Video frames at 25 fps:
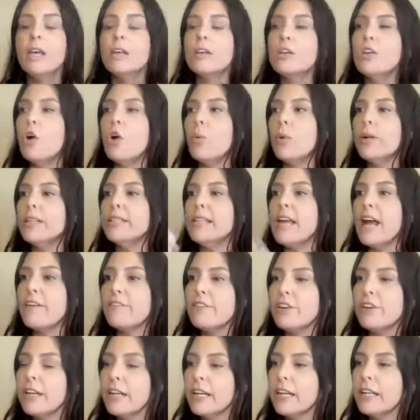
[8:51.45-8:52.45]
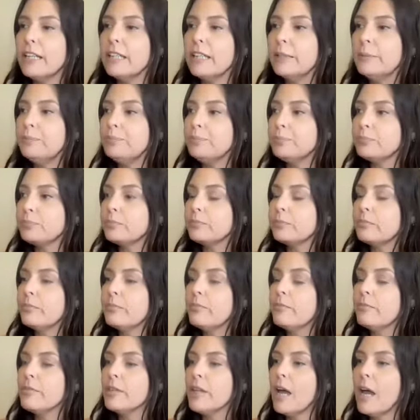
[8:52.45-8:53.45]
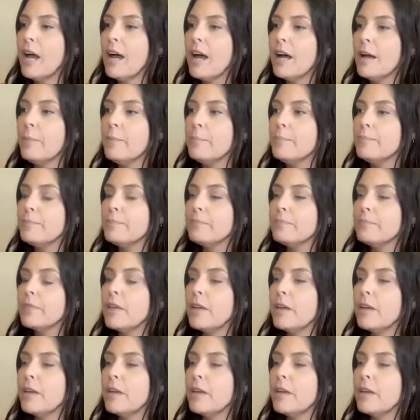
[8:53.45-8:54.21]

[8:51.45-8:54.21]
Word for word: no one's ever going to um